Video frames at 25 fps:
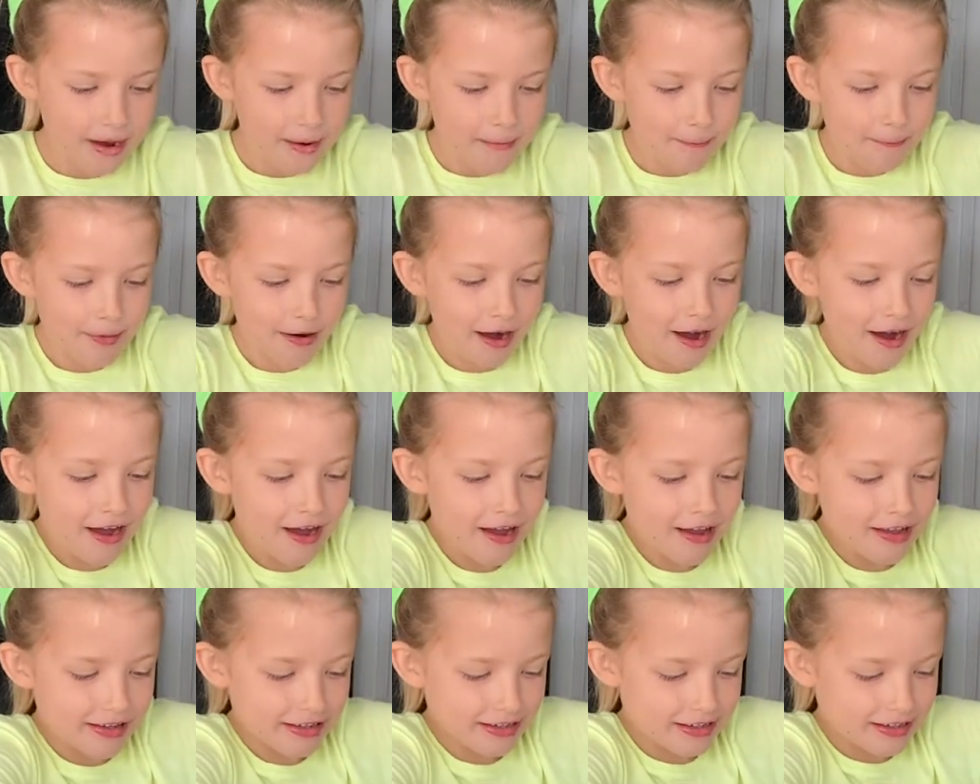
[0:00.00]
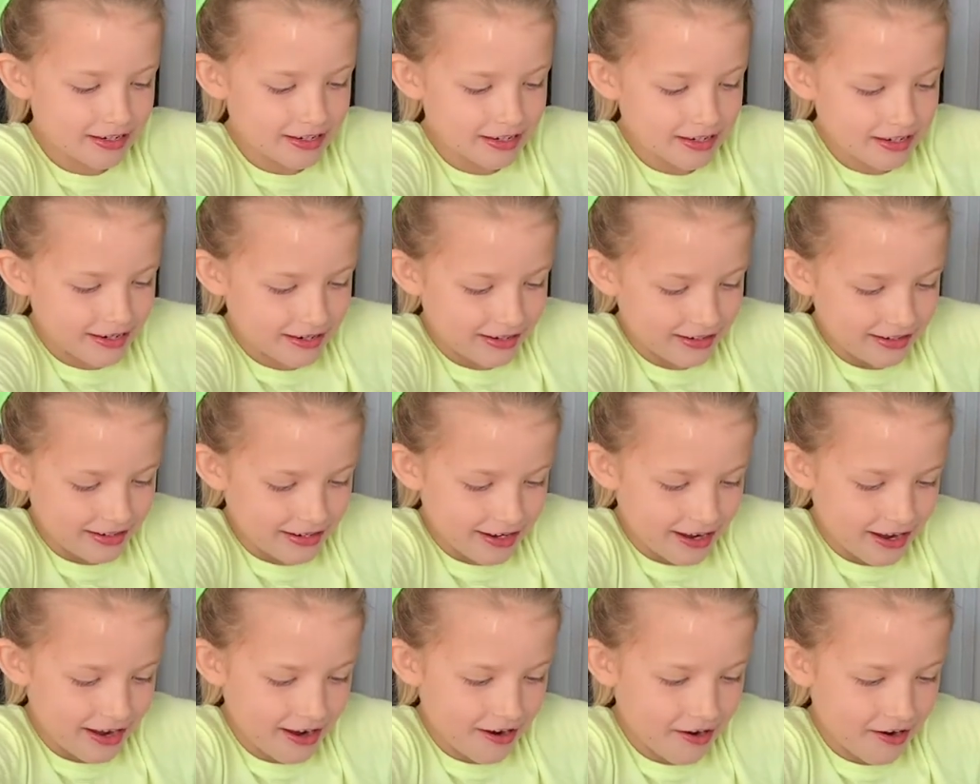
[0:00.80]
But
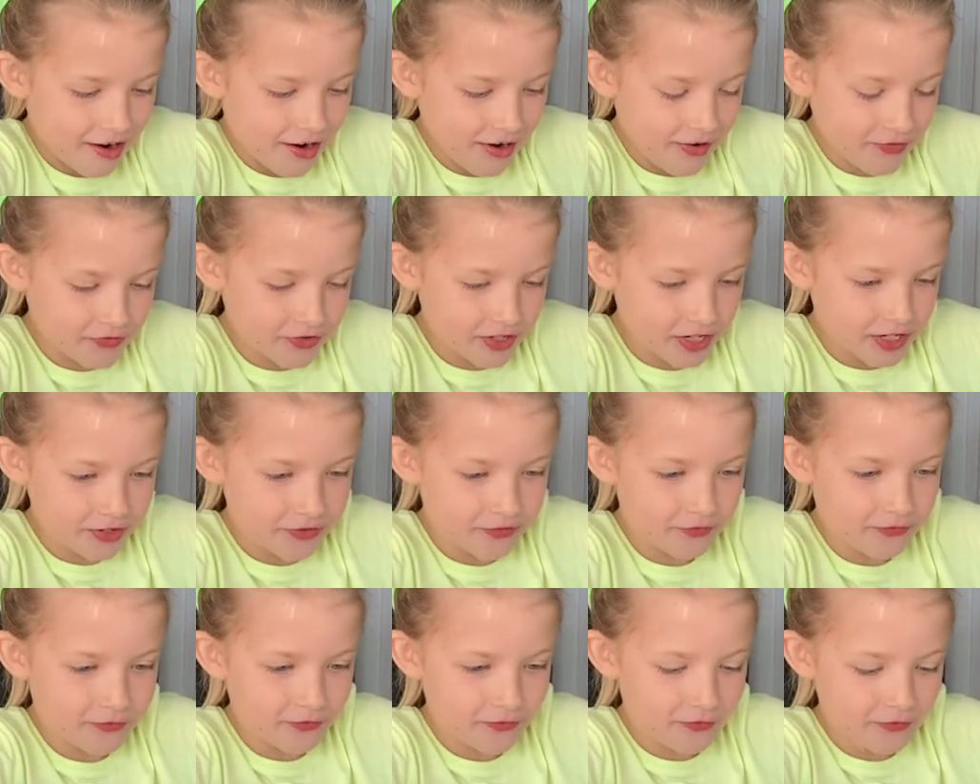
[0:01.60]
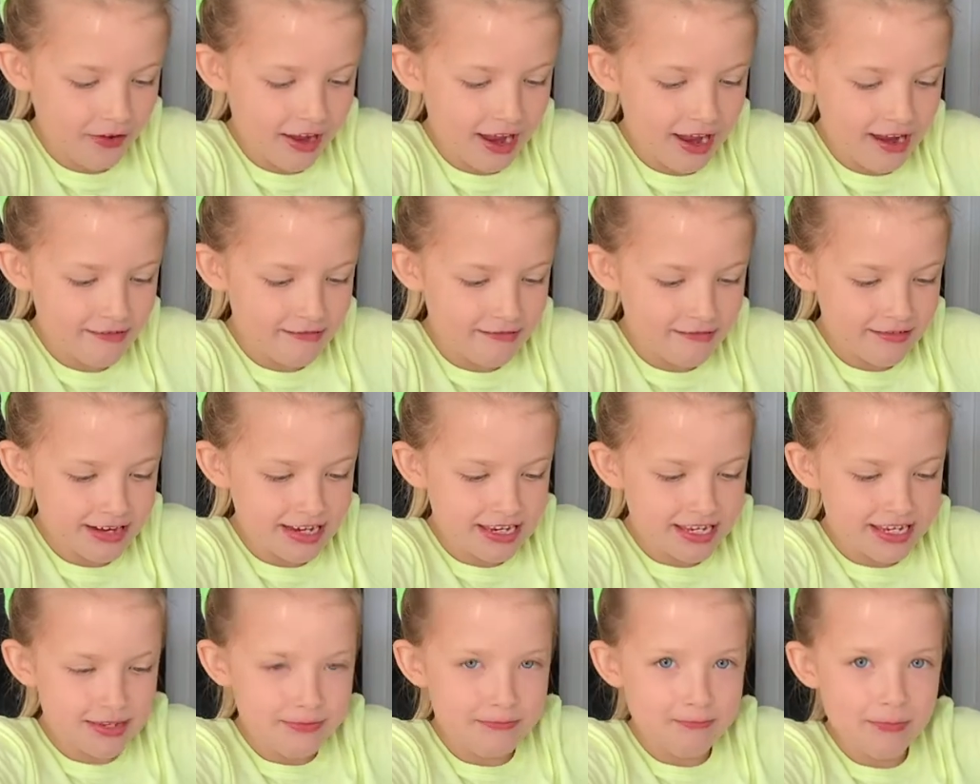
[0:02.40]
I've done a very
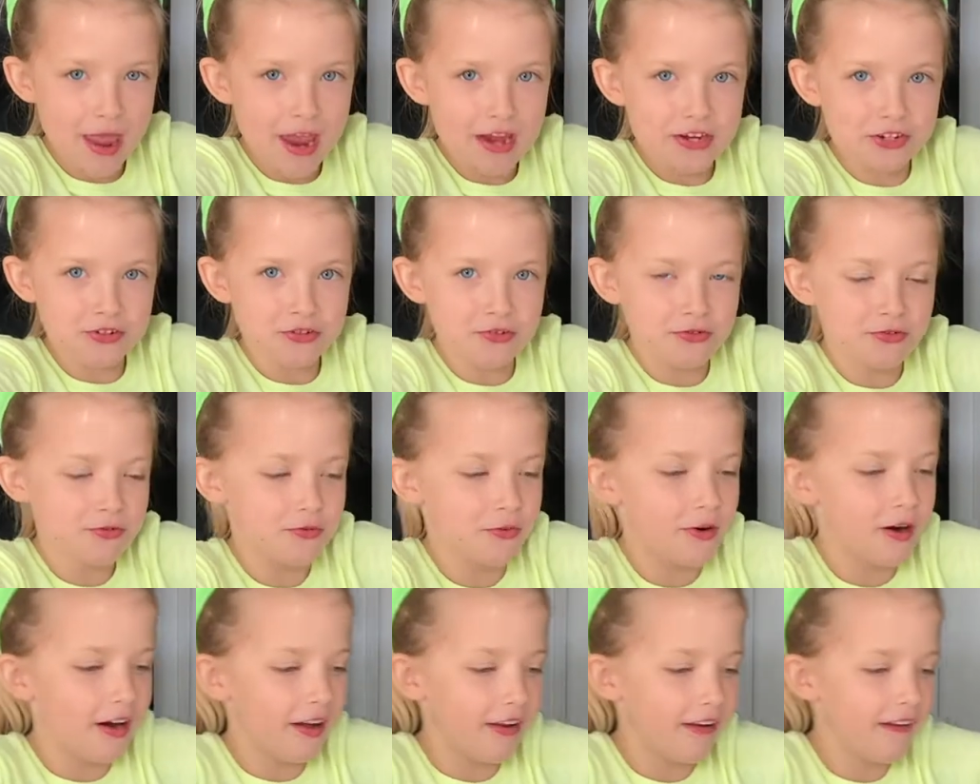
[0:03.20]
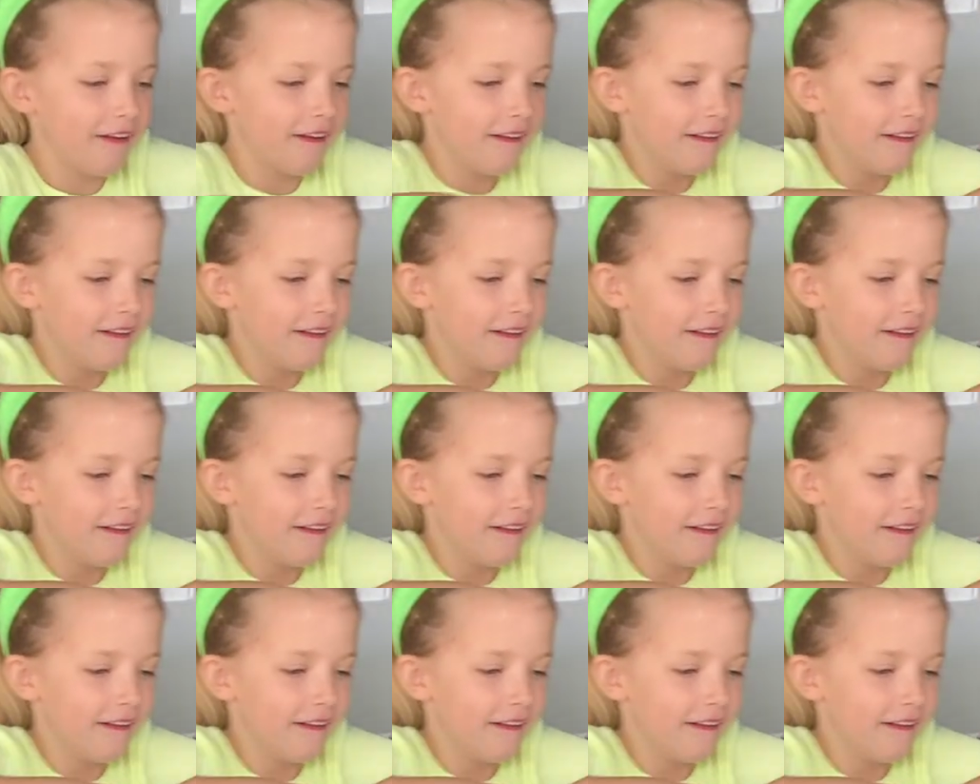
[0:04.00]
special one.